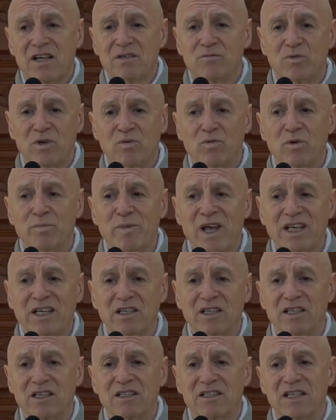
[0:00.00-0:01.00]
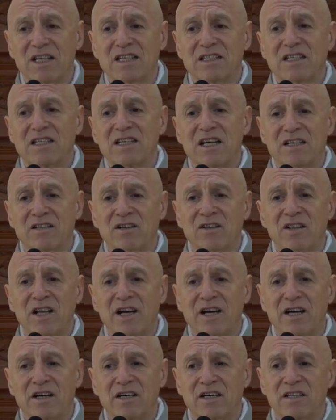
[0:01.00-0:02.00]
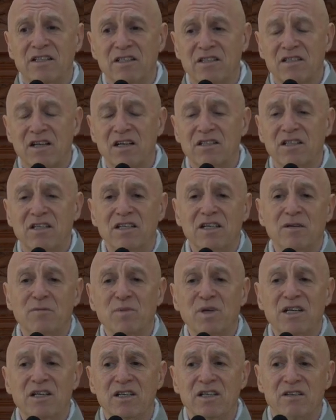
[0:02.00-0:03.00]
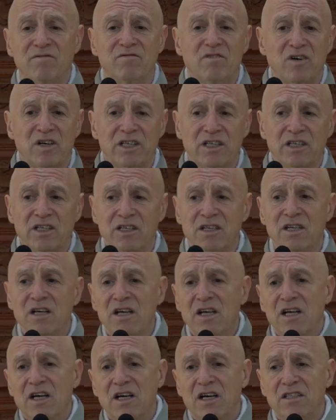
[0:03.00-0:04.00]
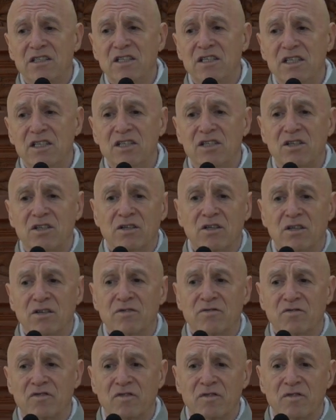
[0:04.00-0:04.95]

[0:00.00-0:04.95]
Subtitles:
We were making a Zen center there, and Sansanim had invited a teacher